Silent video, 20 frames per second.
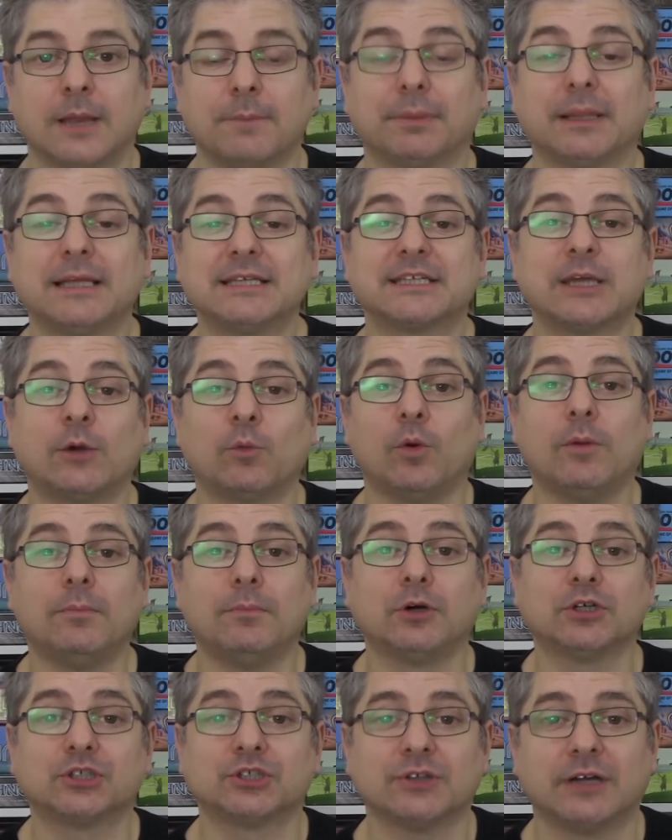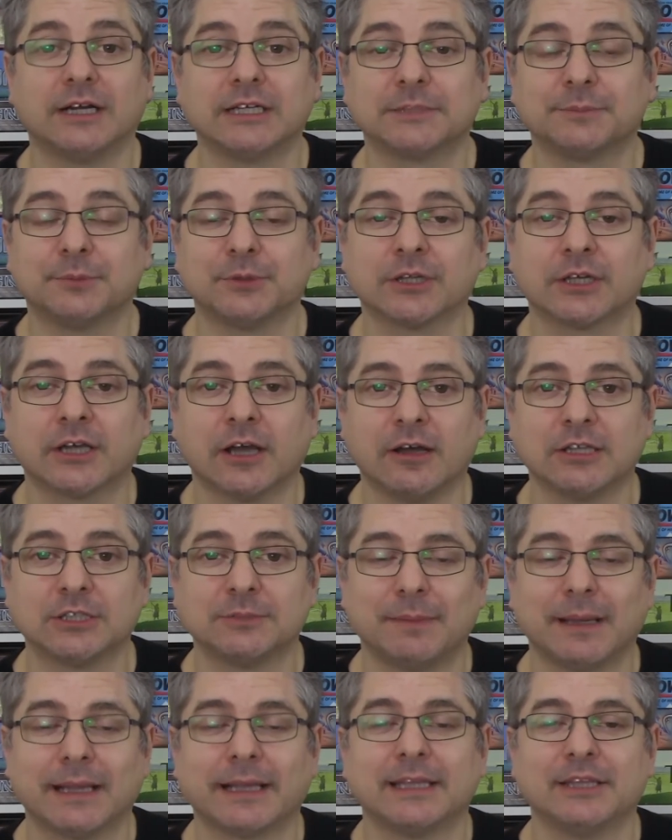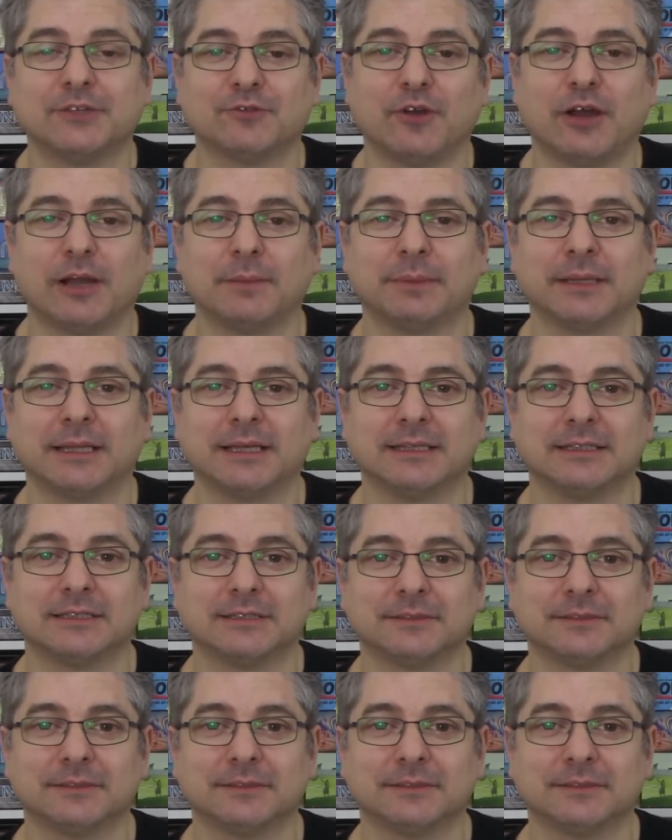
Players get one more try to put the cards back in the right place.